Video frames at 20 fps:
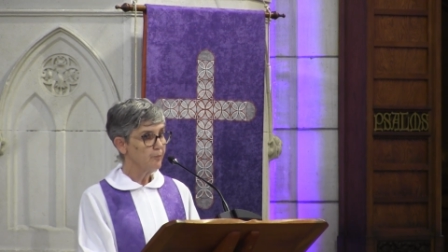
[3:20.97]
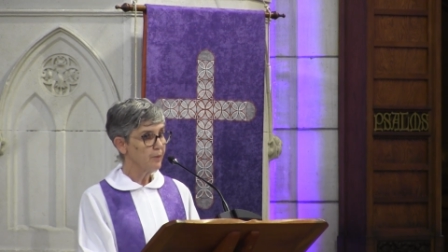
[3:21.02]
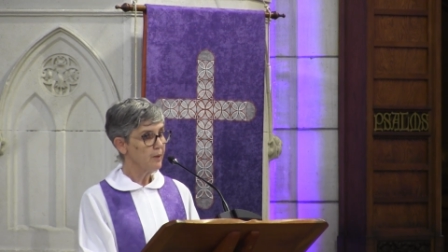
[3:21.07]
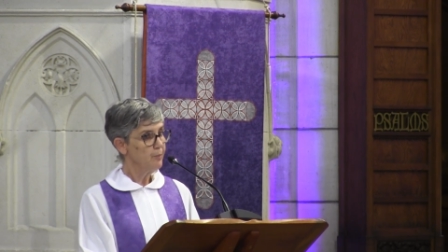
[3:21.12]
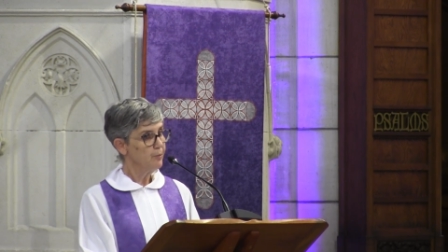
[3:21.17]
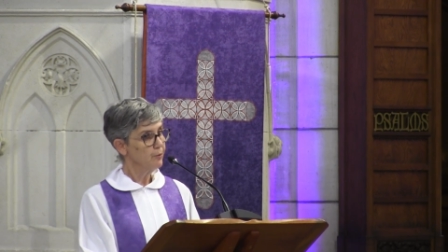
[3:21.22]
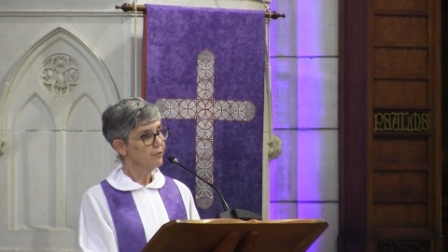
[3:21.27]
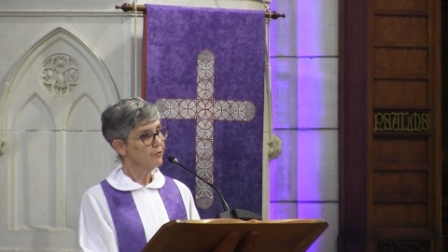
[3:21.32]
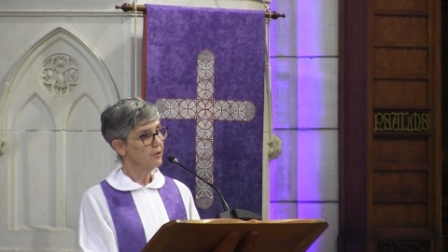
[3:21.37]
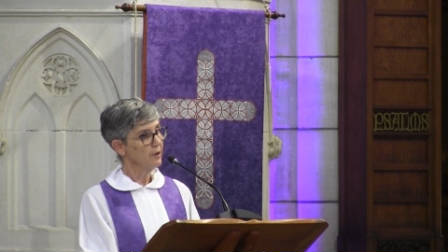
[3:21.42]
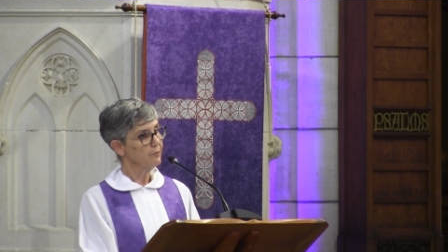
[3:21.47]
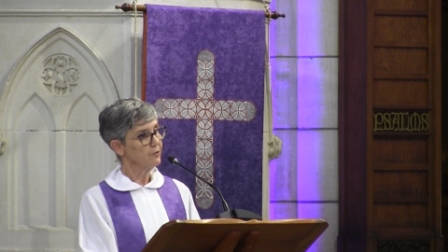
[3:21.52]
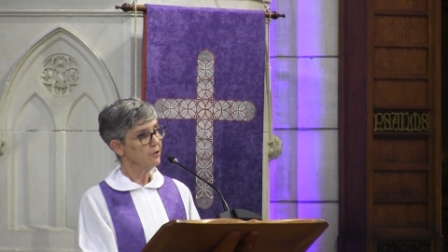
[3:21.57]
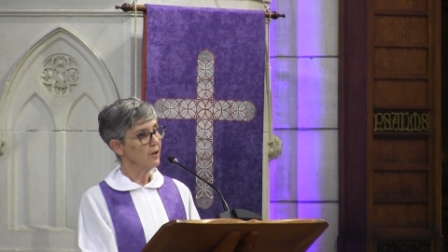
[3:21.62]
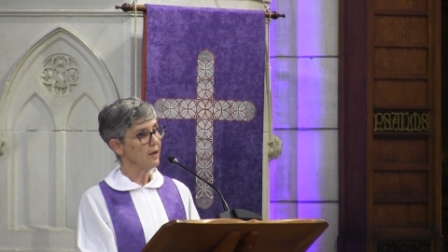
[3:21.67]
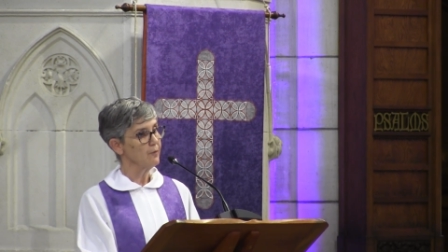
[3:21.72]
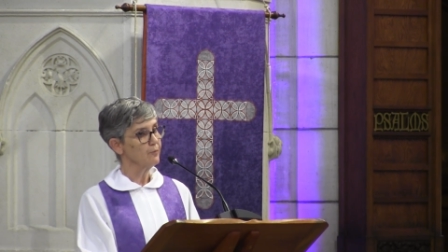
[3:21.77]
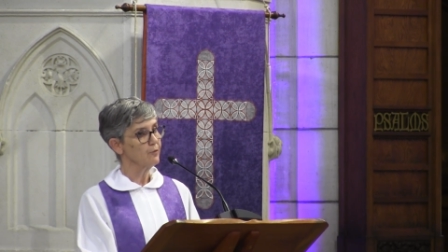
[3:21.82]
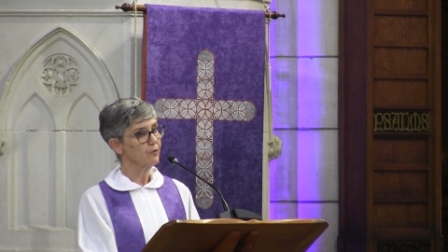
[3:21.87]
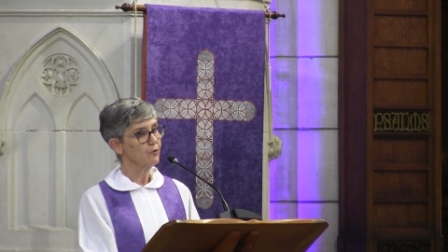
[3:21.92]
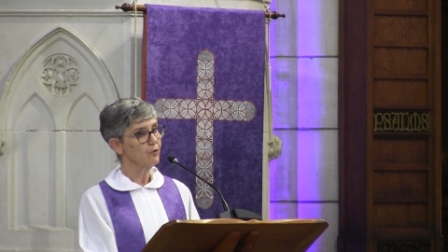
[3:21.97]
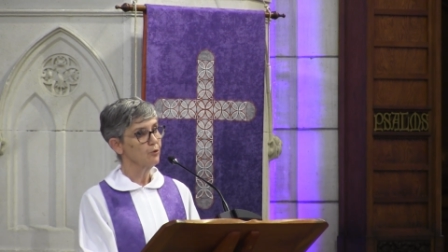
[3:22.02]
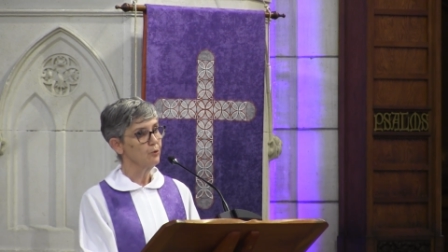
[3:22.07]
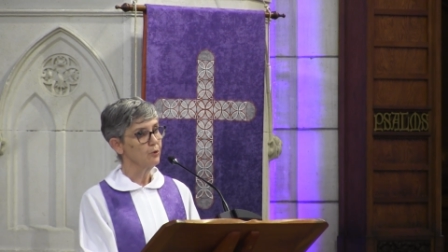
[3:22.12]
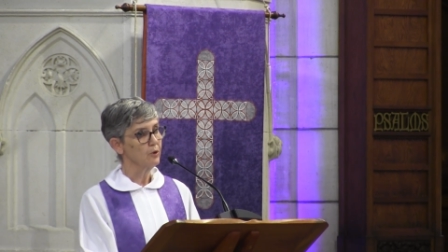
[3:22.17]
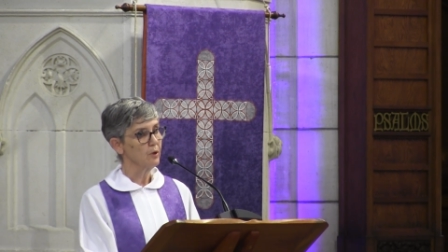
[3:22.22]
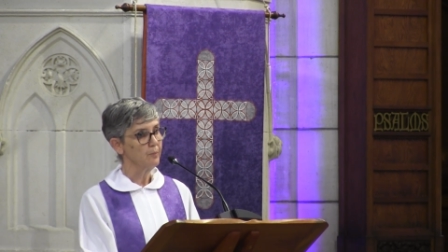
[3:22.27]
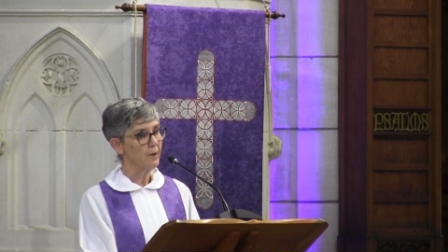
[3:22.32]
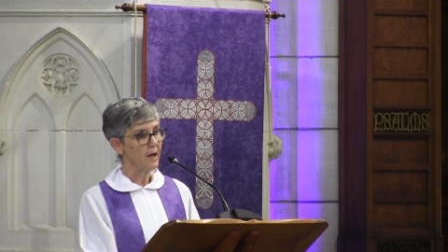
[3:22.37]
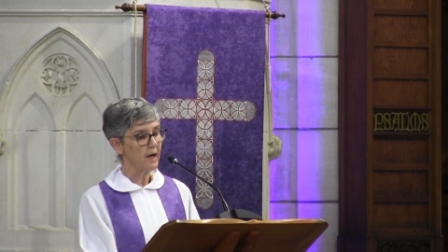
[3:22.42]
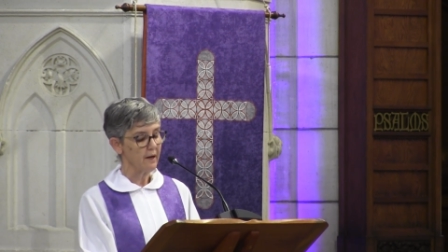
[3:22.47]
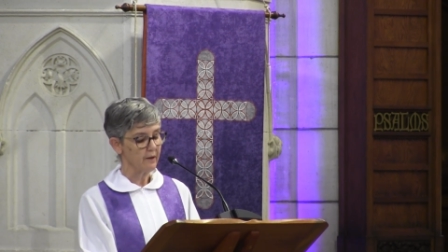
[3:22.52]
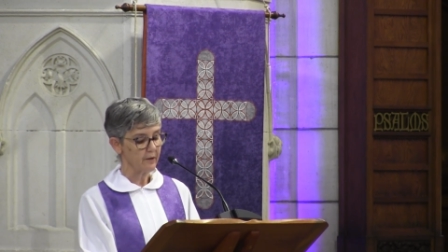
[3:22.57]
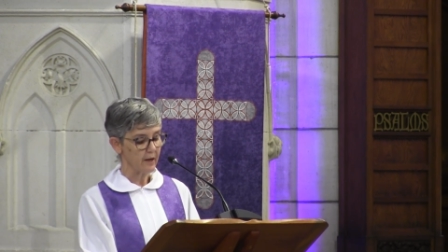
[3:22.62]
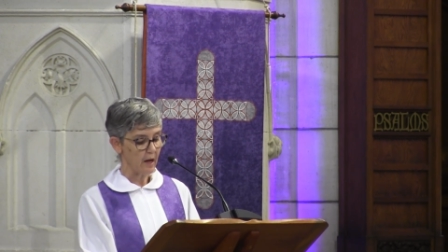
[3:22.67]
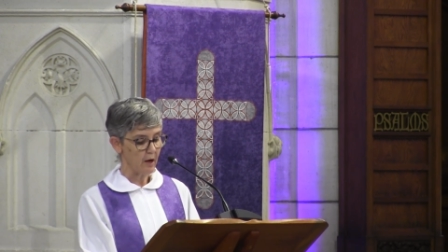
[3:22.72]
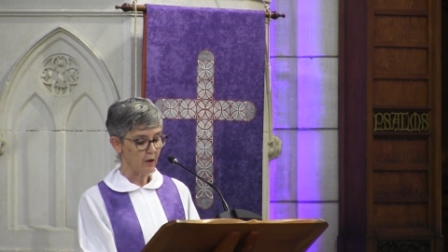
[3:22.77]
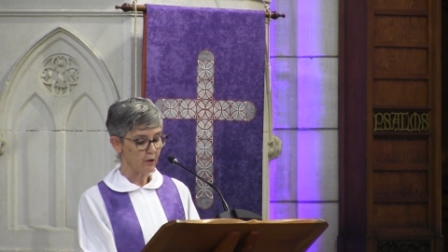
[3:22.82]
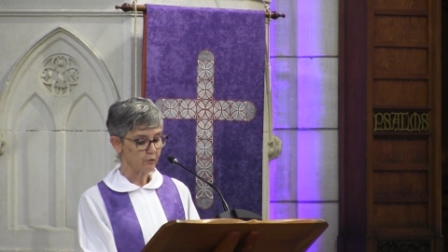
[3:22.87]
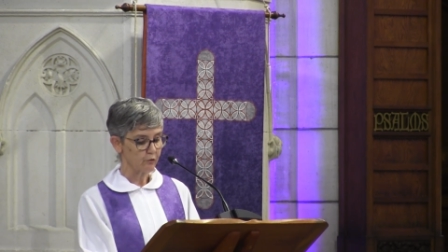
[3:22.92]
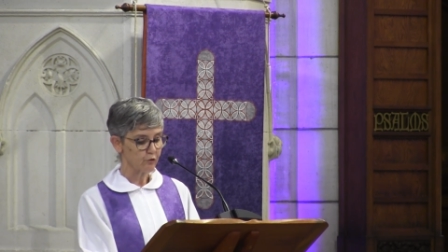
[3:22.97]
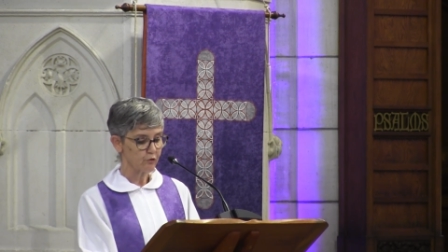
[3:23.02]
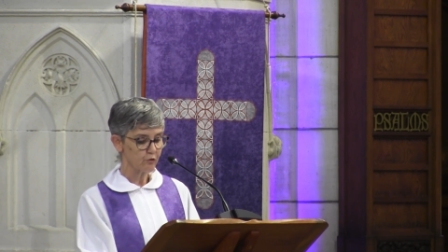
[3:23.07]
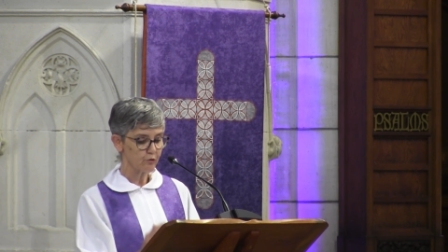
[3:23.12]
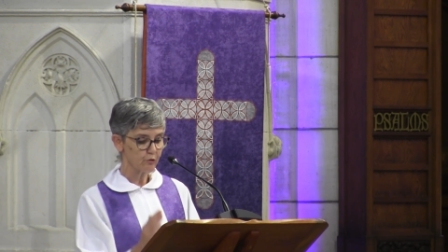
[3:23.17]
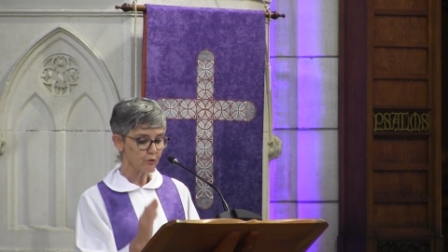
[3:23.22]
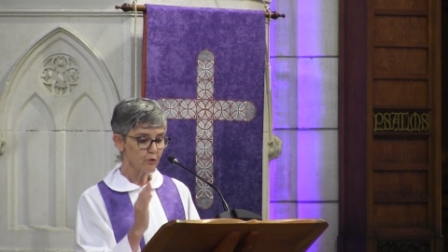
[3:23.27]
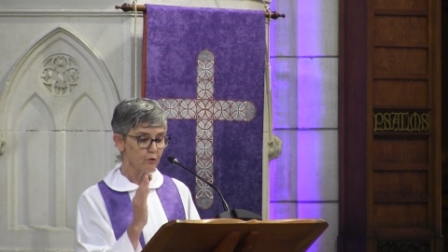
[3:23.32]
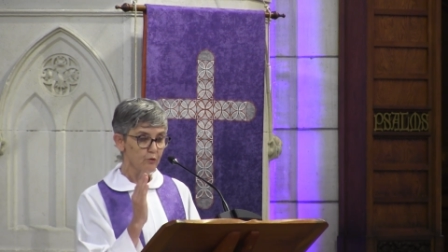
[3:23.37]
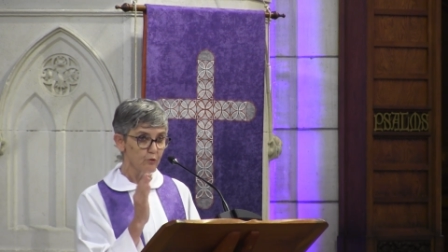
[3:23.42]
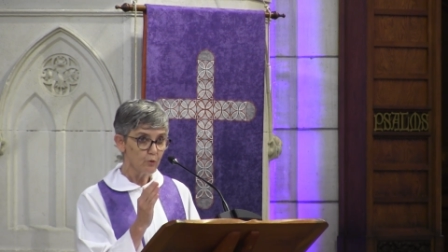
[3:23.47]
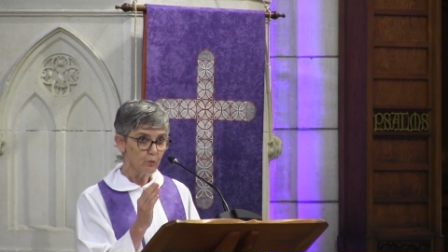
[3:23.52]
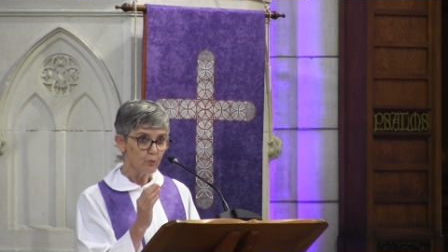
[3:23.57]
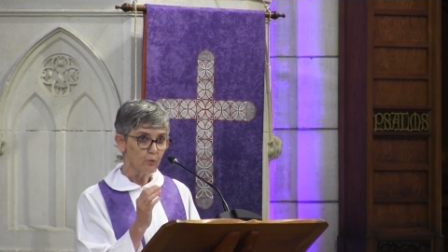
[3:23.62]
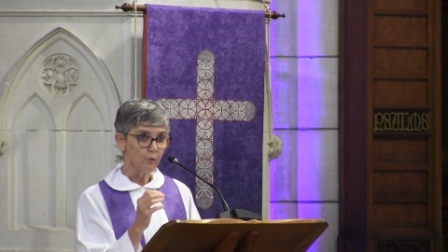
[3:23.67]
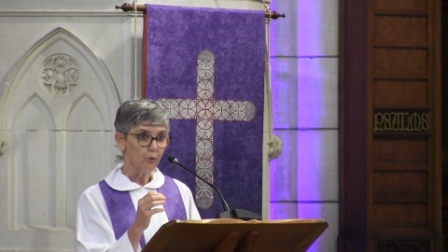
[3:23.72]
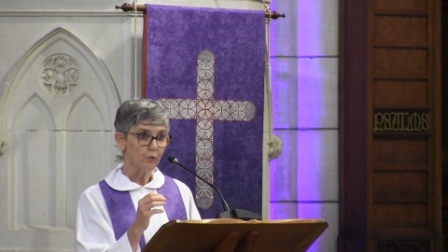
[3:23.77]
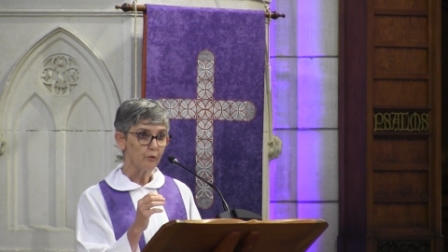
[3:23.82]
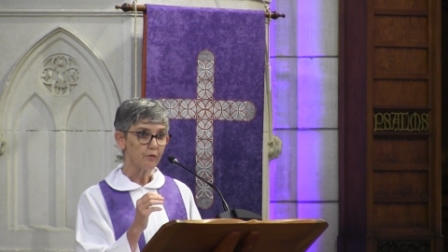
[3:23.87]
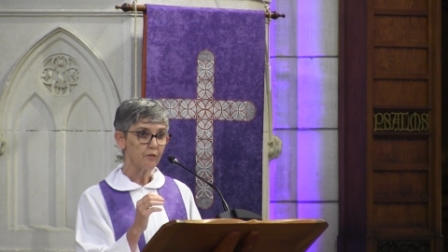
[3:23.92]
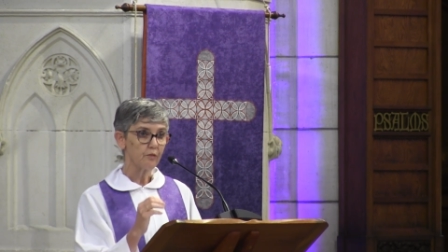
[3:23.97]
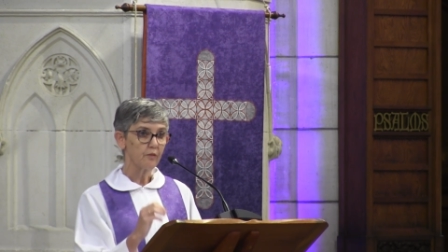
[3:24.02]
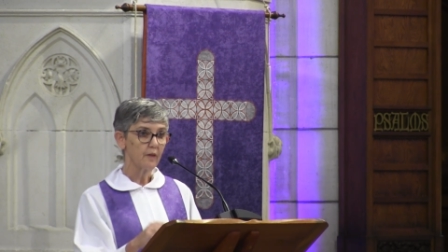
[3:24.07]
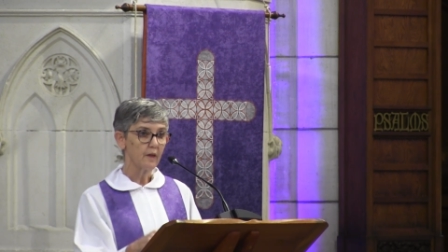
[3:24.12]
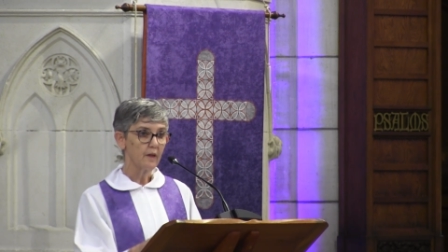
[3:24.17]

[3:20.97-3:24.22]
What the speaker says: people sometimes talk about our true north,